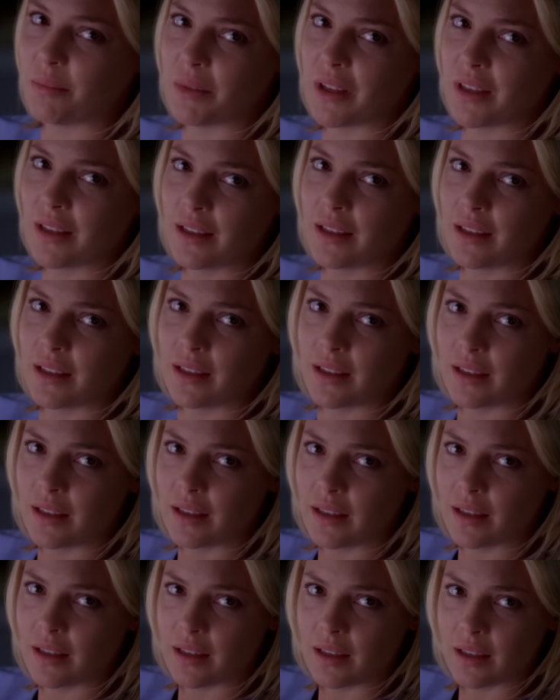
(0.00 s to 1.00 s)
at him.
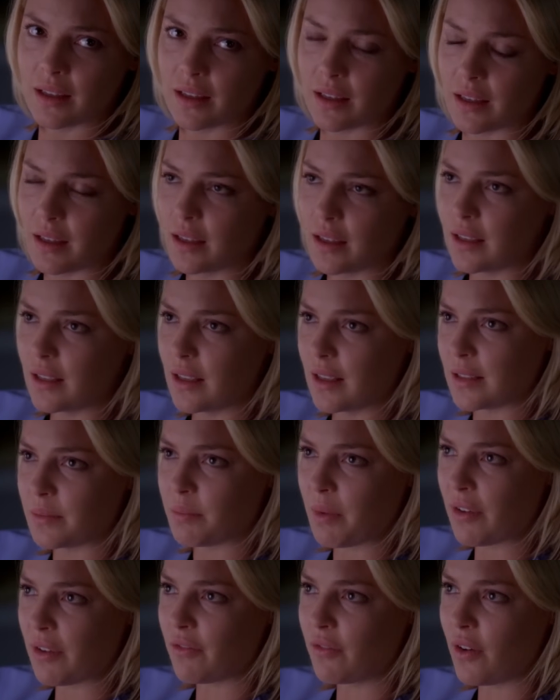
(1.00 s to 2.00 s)

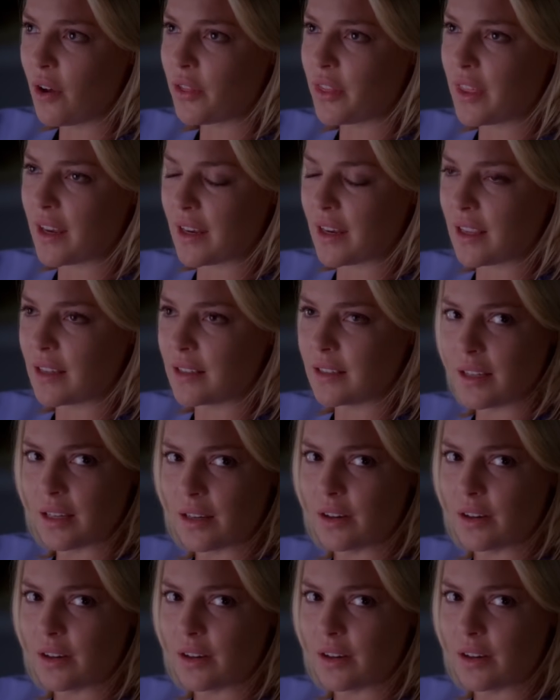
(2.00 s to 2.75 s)
It's my fault that he's